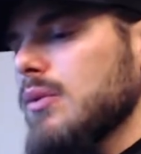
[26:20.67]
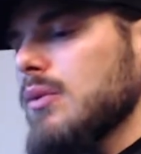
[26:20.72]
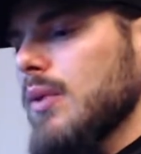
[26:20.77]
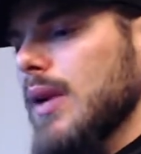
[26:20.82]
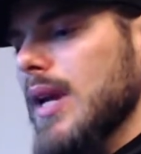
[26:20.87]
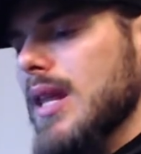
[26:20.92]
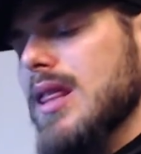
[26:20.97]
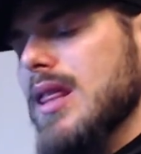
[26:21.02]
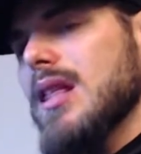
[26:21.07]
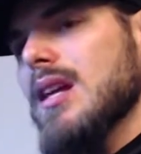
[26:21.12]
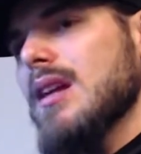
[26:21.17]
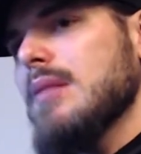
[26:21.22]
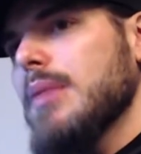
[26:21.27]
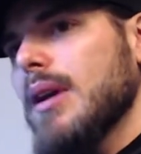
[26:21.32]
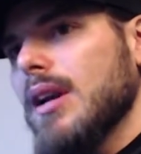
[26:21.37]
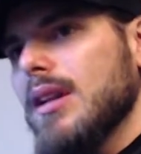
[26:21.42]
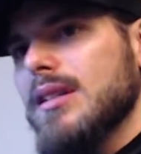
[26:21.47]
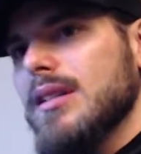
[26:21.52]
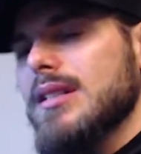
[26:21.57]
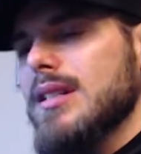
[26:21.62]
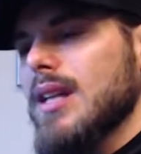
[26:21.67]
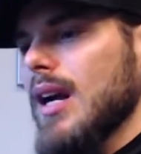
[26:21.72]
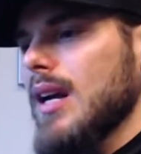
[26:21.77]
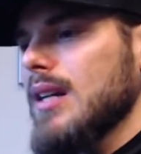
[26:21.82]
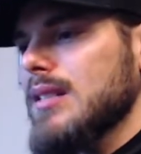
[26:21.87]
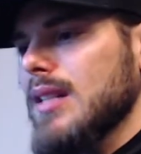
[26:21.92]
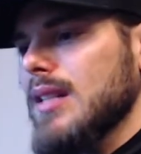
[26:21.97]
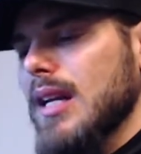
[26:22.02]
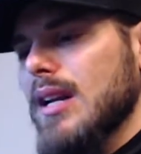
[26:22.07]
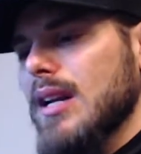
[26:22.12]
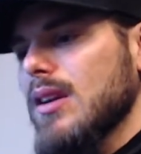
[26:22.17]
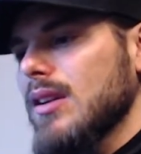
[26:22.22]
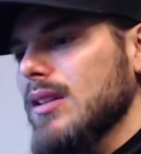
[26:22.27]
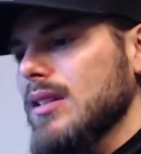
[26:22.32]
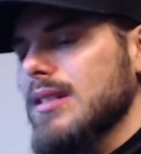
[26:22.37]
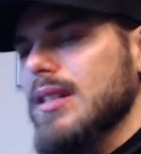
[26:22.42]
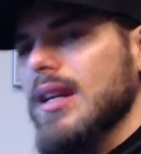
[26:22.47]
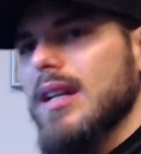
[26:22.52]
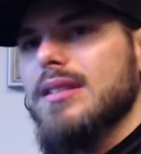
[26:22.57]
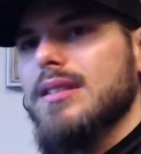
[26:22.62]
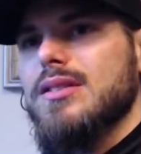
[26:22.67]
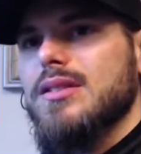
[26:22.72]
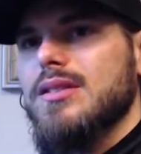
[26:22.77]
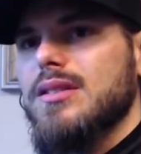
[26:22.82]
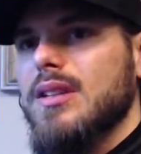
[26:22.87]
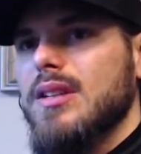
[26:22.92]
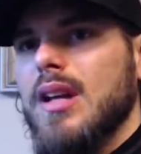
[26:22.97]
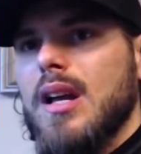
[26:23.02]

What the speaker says: when I think about all these guys and I hear all these guys just